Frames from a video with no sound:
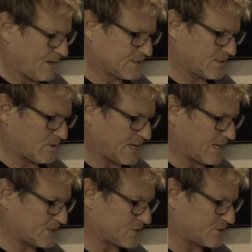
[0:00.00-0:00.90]
And so when I
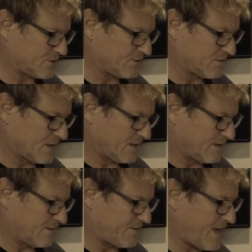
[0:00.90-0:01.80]
get to
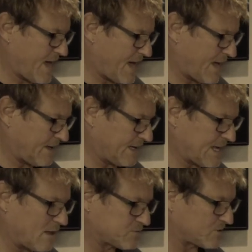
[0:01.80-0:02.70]
there, it
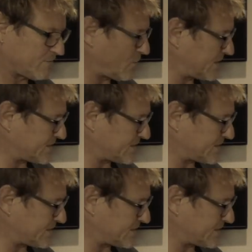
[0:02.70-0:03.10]
helps with voice